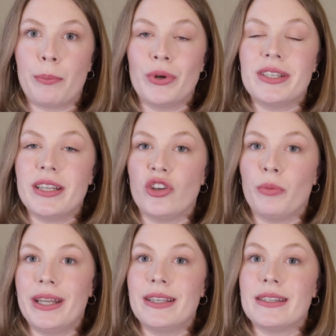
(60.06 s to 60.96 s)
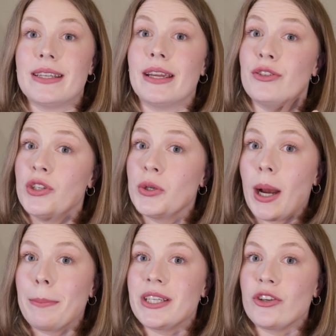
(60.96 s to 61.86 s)
up with Senior Men's Day 2
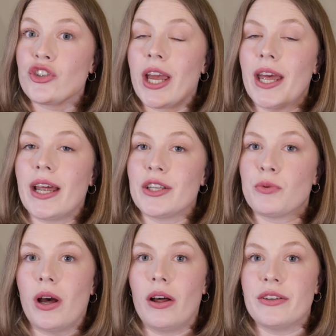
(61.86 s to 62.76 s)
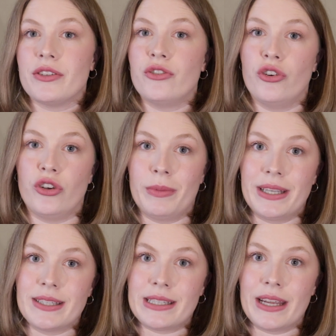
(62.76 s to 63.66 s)
competition, as well as the Junior
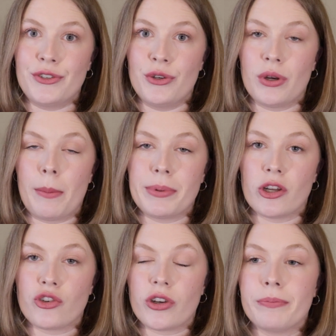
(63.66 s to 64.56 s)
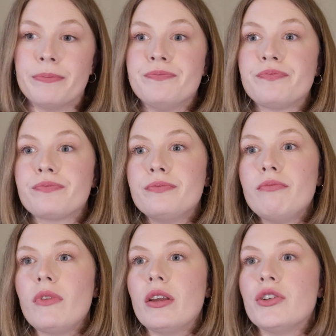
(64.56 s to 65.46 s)
Men's Day 2 competition.
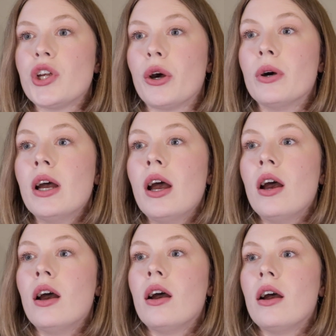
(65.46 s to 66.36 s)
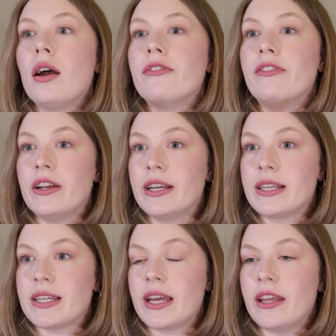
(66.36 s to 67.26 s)
So very
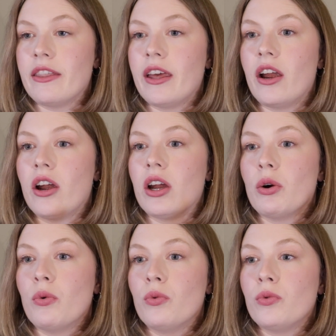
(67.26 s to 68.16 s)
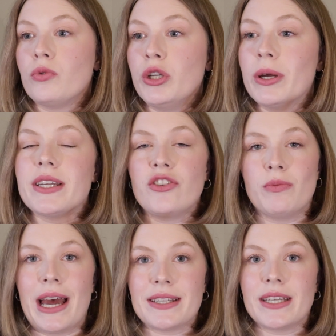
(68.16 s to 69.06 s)
exciting there. USA
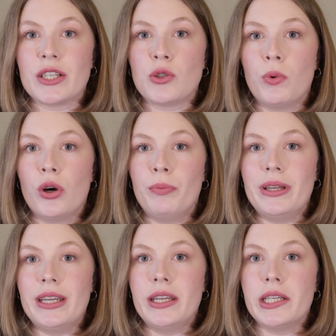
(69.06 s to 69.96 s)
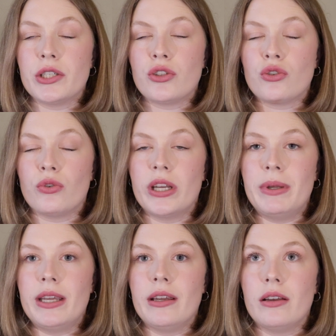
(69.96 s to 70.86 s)
Gymnastics will be
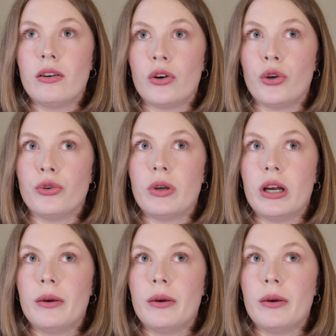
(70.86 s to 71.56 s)
streaming or